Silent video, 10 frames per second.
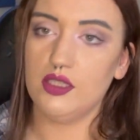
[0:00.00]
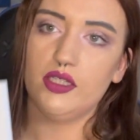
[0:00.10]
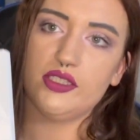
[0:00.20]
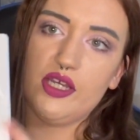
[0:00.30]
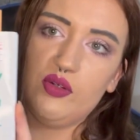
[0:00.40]

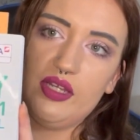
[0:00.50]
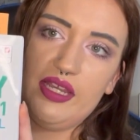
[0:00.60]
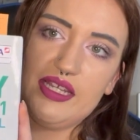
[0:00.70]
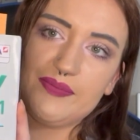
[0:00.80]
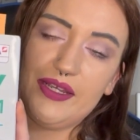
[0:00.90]
So
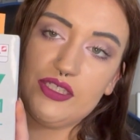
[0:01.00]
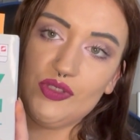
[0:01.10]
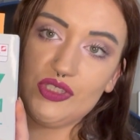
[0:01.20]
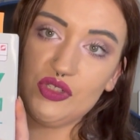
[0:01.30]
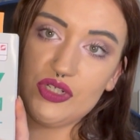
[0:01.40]
here's my
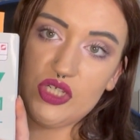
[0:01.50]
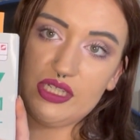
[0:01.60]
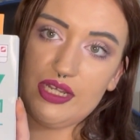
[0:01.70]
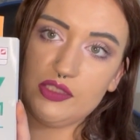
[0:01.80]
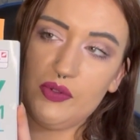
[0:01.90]
sociology
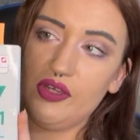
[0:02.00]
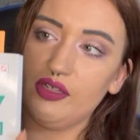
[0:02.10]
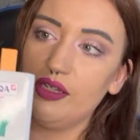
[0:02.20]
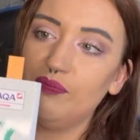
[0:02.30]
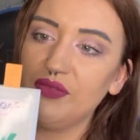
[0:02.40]
textbook,
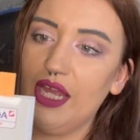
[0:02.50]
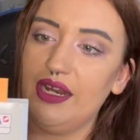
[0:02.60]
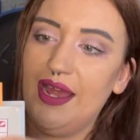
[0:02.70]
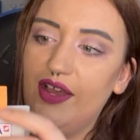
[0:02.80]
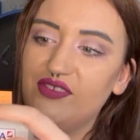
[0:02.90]
and I
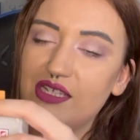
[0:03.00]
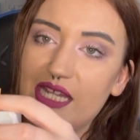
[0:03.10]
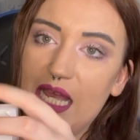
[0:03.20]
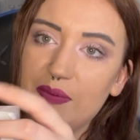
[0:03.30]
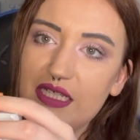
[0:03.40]
have these
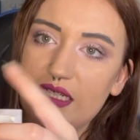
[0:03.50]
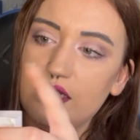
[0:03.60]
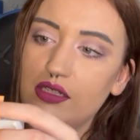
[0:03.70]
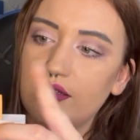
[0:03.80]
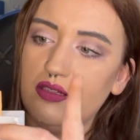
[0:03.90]
tabs in.
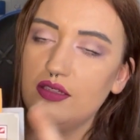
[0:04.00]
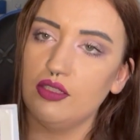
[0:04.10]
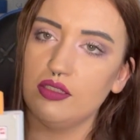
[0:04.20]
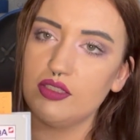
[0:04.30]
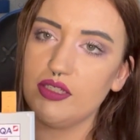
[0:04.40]

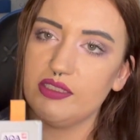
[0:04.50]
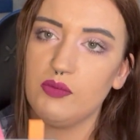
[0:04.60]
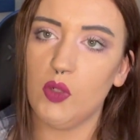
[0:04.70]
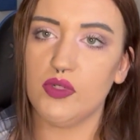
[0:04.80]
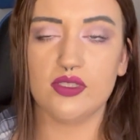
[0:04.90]
So at the
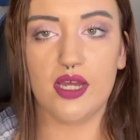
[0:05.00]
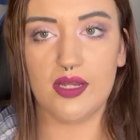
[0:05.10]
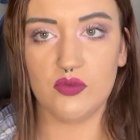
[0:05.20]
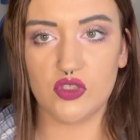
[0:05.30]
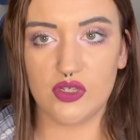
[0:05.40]
moment I
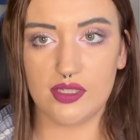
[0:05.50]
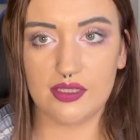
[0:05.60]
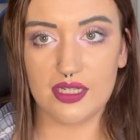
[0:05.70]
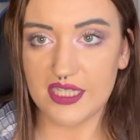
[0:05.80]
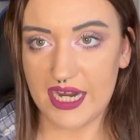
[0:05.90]
am doing
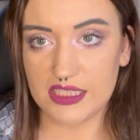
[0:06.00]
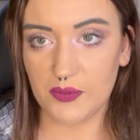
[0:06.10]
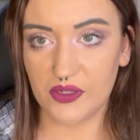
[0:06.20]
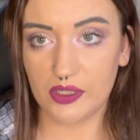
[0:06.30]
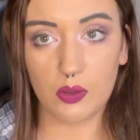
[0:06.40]

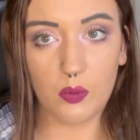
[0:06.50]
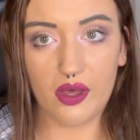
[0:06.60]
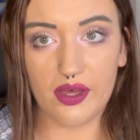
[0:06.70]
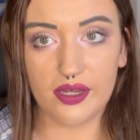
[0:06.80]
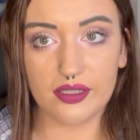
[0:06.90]
textbook
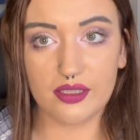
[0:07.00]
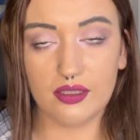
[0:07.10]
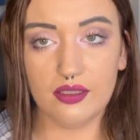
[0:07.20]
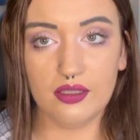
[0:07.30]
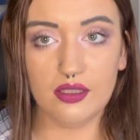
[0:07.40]
work
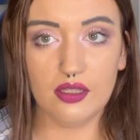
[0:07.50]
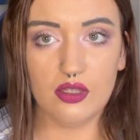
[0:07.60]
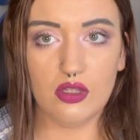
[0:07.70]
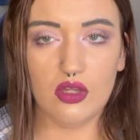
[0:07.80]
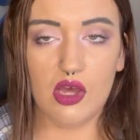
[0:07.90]

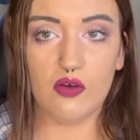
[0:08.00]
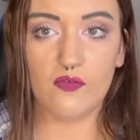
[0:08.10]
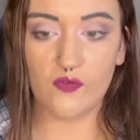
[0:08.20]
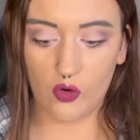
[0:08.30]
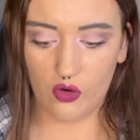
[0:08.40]

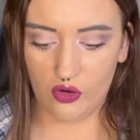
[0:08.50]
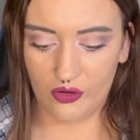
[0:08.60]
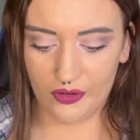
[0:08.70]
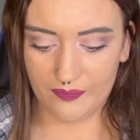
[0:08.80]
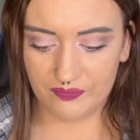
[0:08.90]

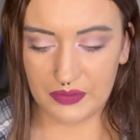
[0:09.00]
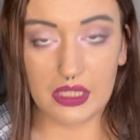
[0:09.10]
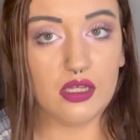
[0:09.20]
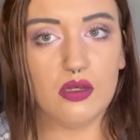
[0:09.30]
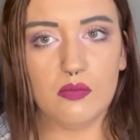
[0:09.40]
for
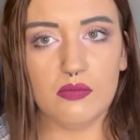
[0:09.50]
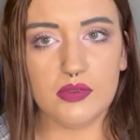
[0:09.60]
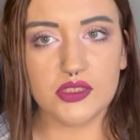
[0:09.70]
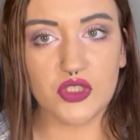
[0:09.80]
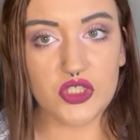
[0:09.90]

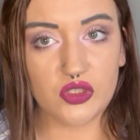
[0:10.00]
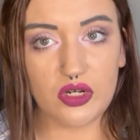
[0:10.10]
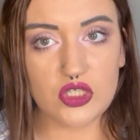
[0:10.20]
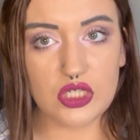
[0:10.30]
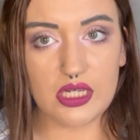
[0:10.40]

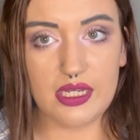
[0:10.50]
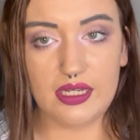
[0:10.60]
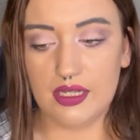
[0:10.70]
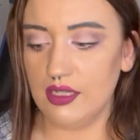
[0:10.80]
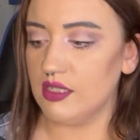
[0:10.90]
sociology.
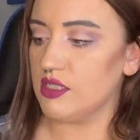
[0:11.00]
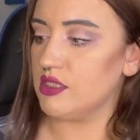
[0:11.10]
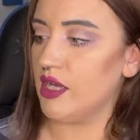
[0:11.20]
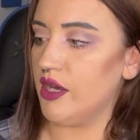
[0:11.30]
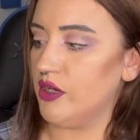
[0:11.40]

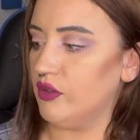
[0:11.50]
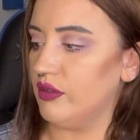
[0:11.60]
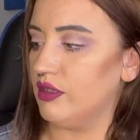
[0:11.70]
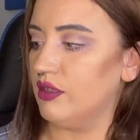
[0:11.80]
So